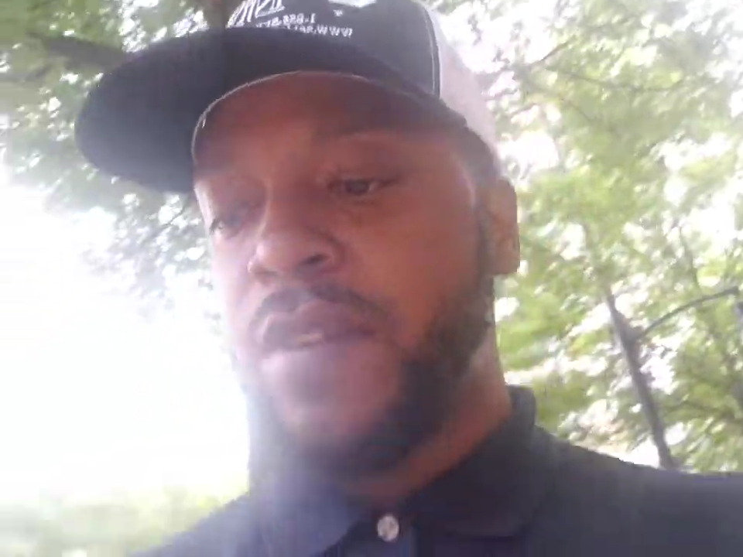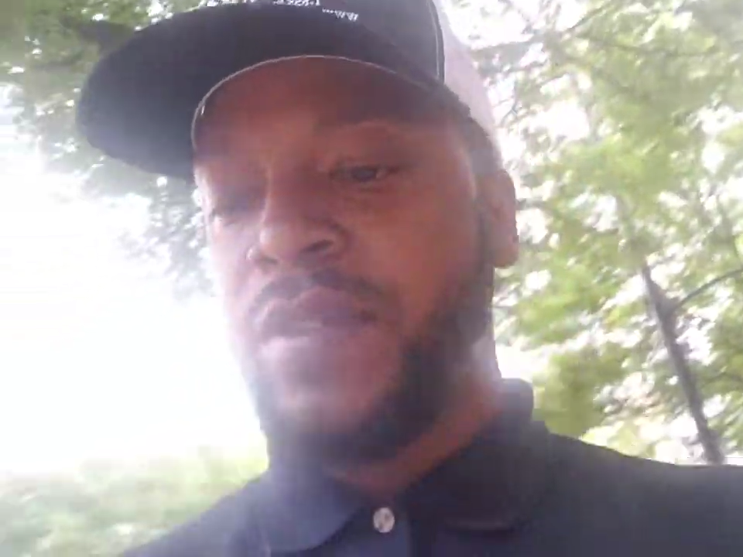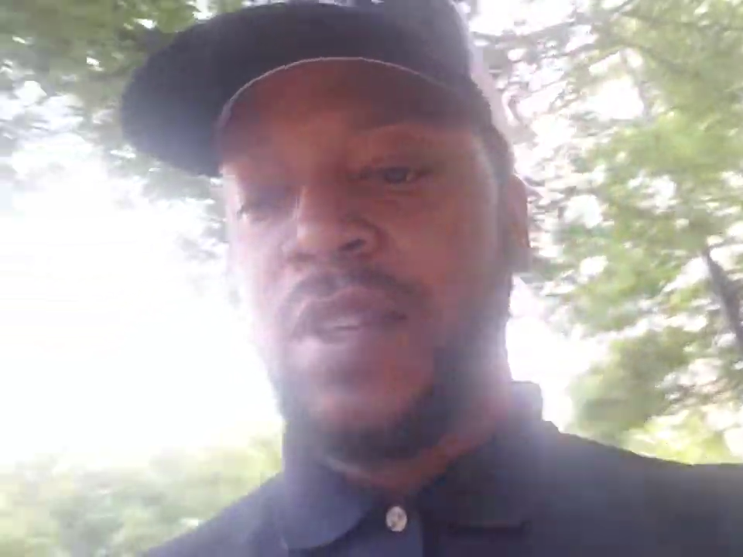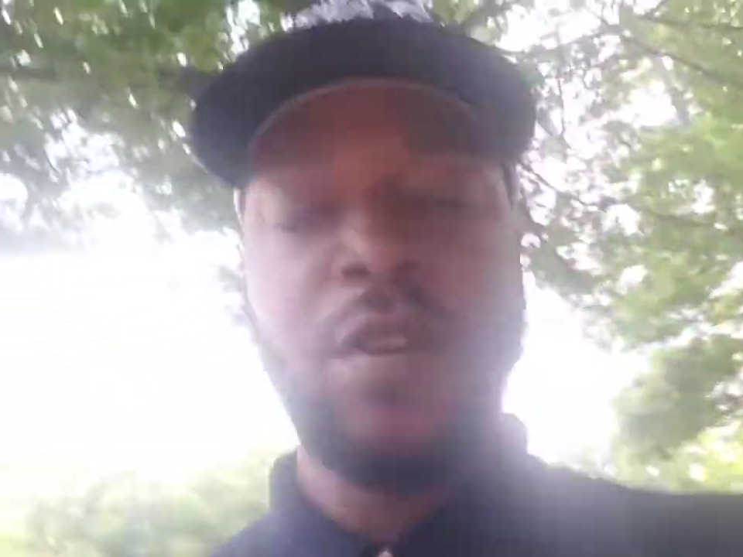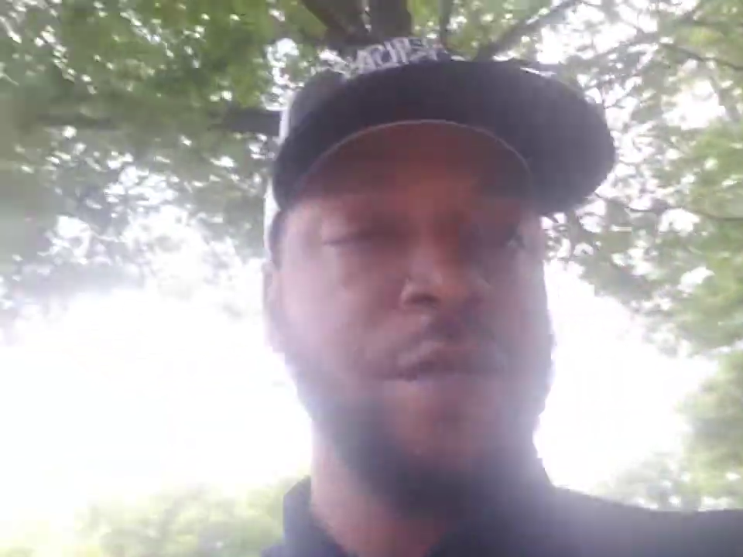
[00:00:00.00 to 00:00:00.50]

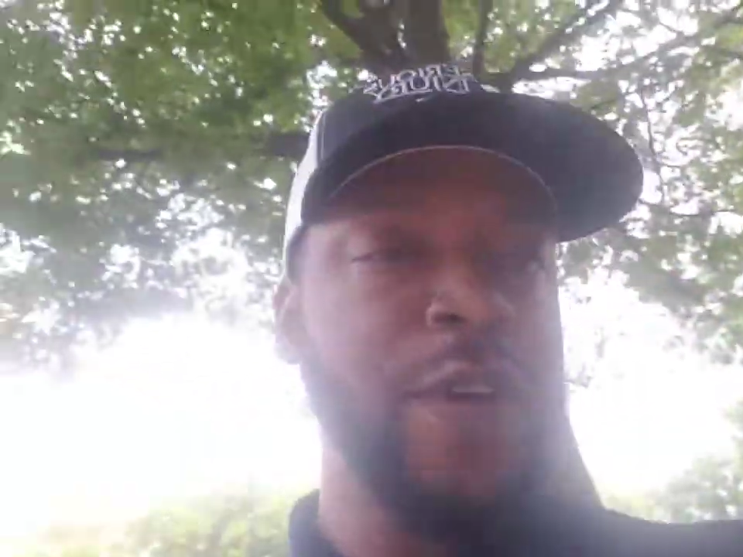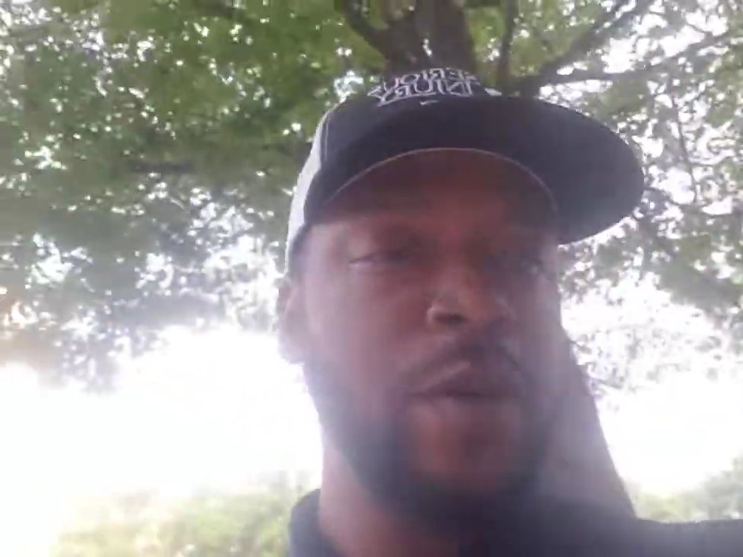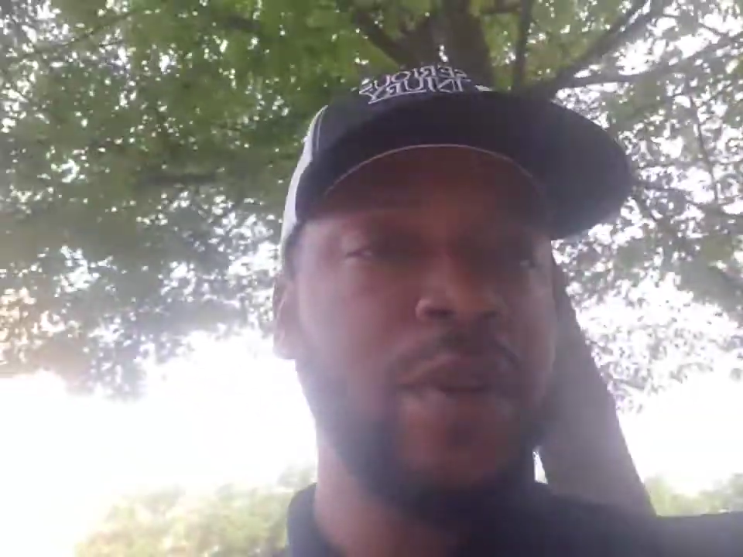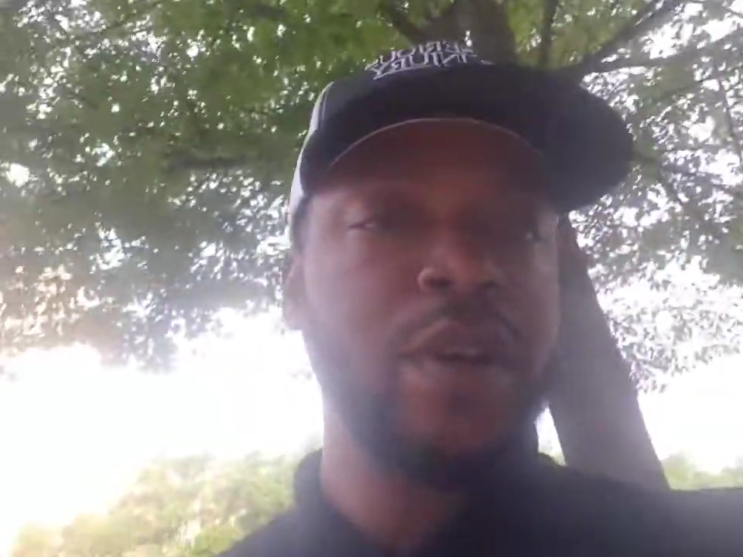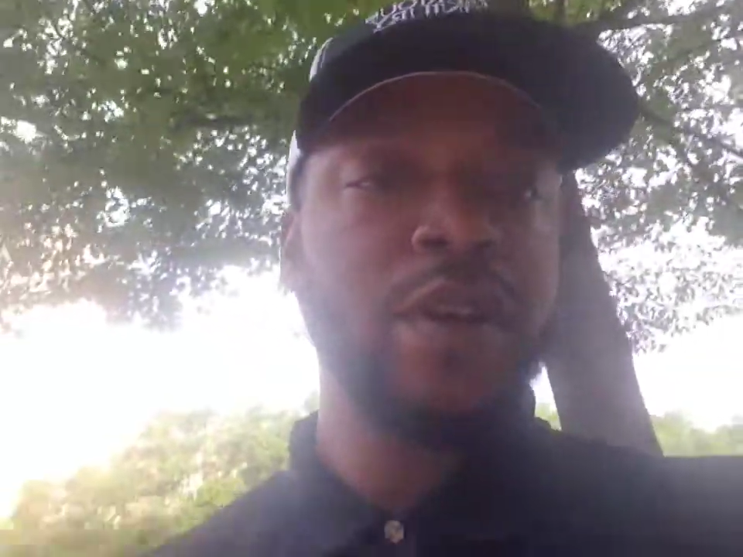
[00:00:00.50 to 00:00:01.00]
single
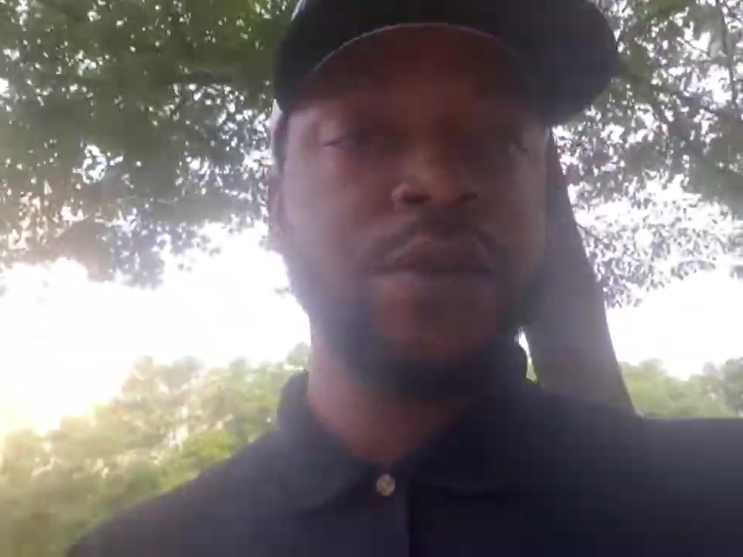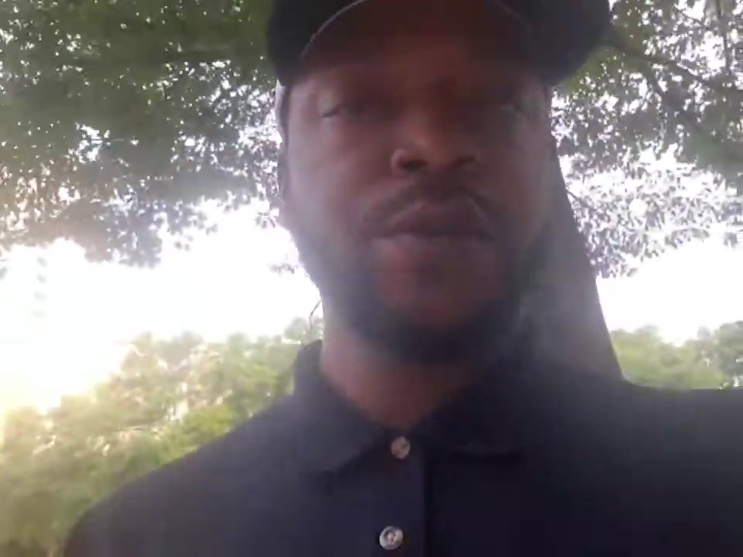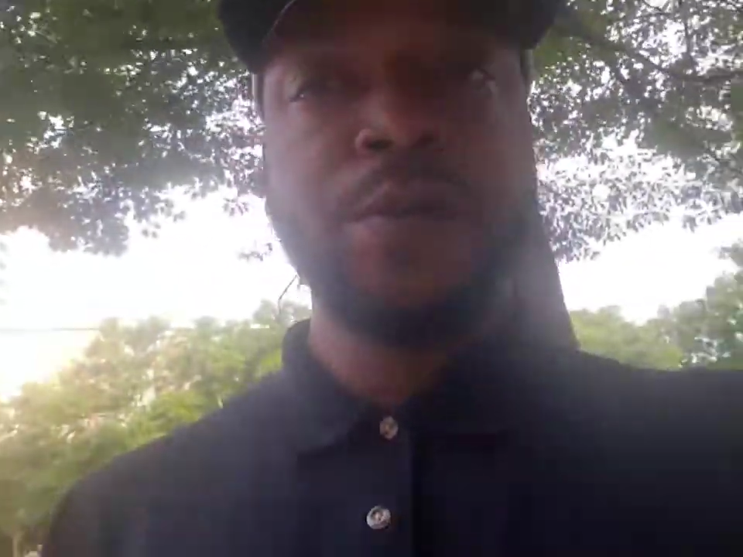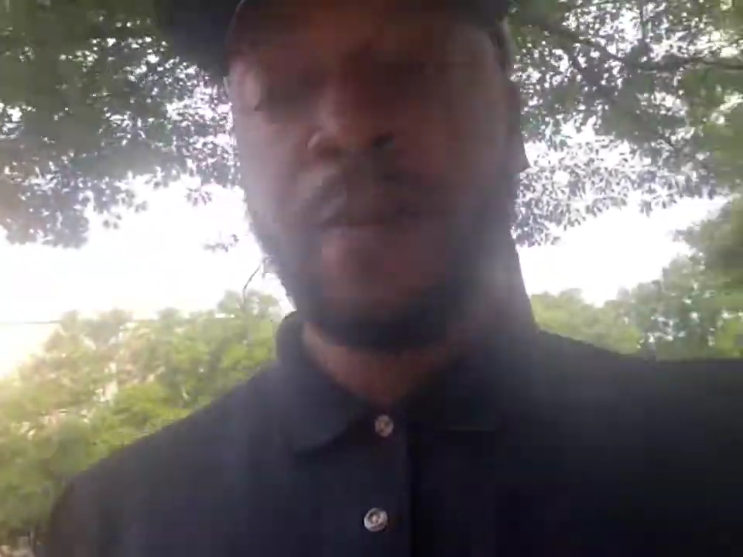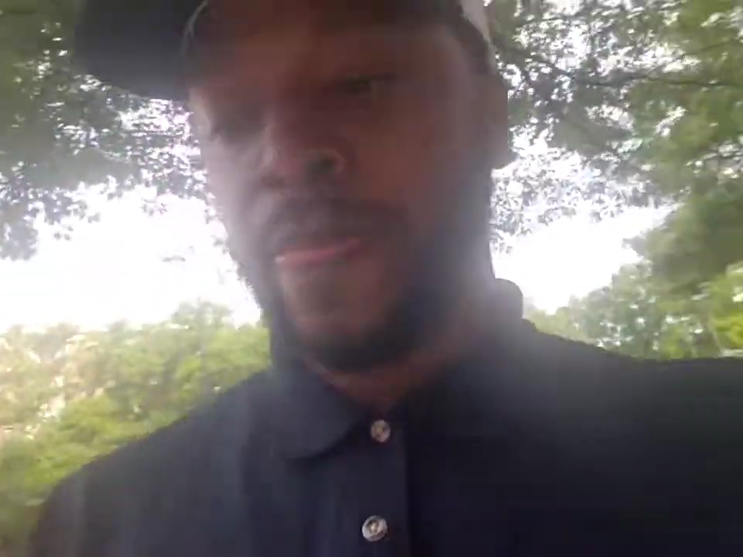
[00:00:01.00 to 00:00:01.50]
family home.